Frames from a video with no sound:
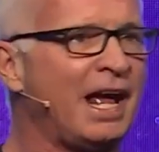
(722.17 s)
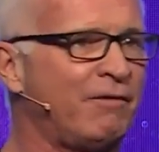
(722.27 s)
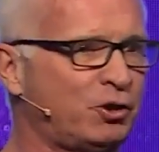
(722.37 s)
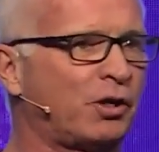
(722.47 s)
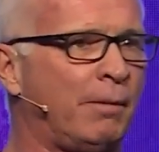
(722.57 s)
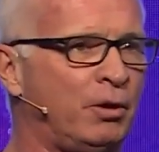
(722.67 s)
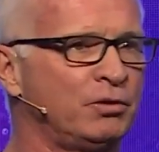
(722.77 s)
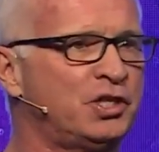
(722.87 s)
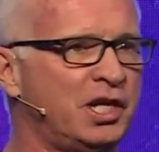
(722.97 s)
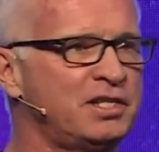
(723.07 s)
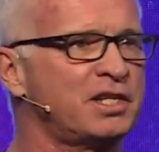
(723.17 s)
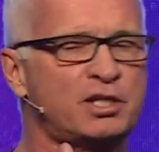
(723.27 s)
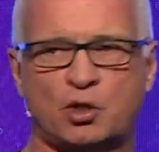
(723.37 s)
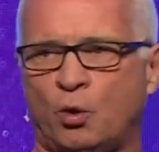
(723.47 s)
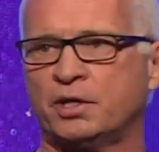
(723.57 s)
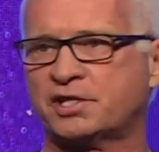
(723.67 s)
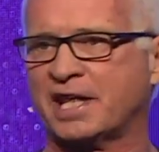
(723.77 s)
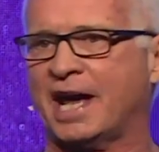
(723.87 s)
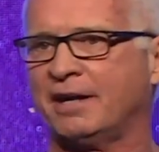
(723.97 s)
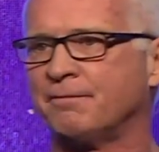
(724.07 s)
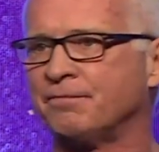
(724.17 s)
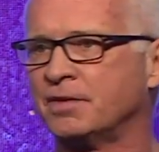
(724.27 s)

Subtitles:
have trouble. Jesus told us that.